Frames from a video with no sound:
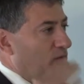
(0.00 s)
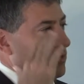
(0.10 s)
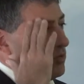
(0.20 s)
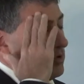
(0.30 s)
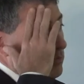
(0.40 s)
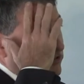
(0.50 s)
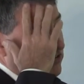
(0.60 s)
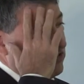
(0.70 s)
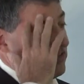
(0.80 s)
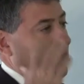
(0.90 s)
who was
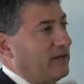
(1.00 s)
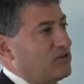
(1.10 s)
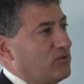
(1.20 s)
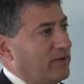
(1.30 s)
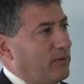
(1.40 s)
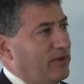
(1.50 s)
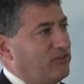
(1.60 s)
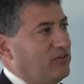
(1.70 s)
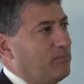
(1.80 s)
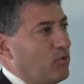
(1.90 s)
astonished when I
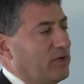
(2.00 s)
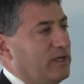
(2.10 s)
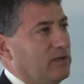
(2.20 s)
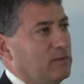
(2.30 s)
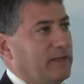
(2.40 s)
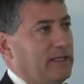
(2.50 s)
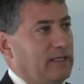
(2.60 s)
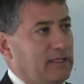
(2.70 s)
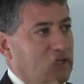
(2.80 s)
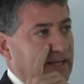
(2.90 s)
went to Borneo
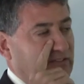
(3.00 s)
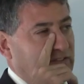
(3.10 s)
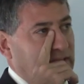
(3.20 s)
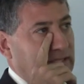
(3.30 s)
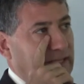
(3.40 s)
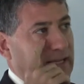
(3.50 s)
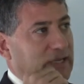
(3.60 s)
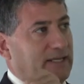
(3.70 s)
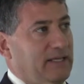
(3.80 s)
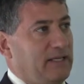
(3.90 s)
in
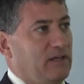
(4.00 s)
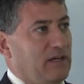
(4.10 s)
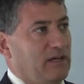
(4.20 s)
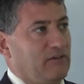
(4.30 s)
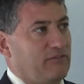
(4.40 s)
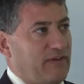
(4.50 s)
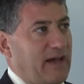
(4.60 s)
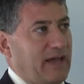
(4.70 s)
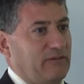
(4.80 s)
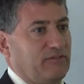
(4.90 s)

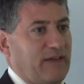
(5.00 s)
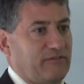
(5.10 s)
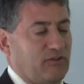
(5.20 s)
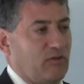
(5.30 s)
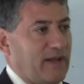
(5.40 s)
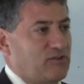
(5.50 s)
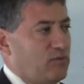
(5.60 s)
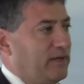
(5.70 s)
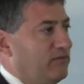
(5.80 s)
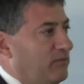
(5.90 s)
1985 after
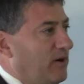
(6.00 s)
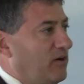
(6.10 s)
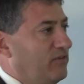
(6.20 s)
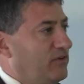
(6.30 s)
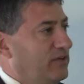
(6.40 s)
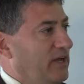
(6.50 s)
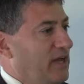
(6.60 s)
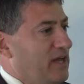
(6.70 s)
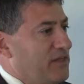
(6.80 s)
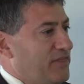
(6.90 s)
graduating from Harvard,
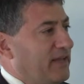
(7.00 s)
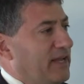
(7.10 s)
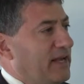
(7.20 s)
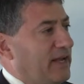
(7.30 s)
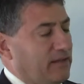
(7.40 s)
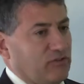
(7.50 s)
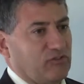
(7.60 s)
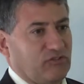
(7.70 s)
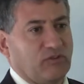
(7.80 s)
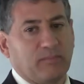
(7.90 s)
thinking I
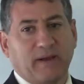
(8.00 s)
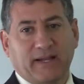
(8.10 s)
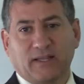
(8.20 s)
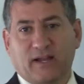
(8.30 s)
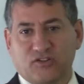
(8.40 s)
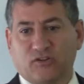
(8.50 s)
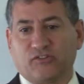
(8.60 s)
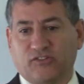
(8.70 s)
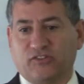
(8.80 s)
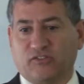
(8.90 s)
understood biological
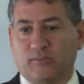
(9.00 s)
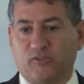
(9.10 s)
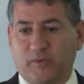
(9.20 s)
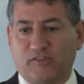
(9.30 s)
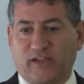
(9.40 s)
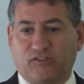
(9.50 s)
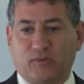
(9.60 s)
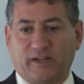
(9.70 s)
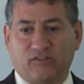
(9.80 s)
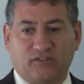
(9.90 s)
systems because that's
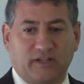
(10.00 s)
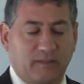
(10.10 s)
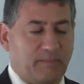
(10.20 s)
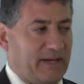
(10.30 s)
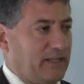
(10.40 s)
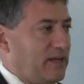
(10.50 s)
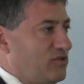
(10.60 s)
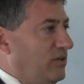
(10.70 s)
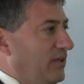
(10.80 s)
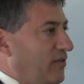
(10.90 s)
what I studied,
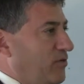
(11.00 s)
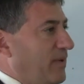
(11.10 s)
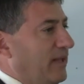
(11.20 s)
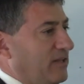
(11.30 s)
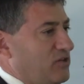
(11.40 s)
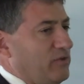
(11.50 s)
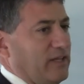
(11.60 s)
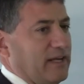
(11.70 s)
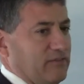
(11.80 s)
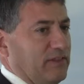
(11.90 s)
biological anthropology, with a
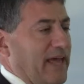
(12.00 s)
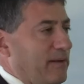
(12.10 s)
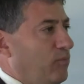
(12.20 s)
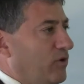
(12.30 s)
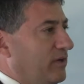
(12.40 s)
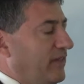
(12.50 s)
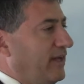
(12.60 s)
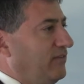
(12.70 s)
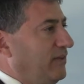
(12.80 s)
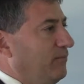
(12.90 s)
lot of lab work that
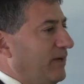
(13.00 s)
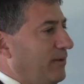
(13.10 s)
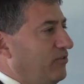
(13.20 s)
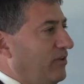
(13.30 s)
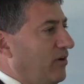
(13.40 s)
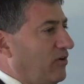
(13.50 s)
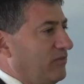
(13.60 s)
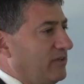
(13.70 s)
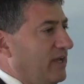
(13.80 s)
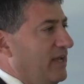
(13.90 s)
I did when I was at
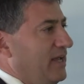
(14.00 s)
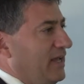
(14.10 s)
Harvard